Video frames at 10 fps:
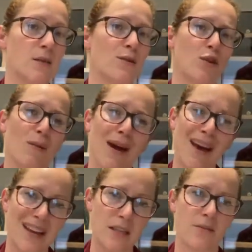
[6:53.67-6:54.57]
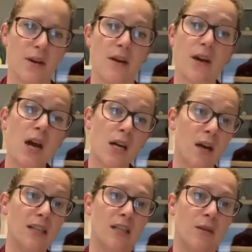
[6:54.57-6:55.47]
so we're talking about 85,
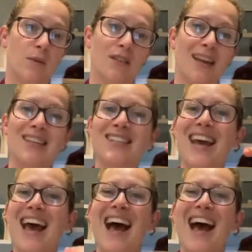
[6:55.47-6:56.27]
90%,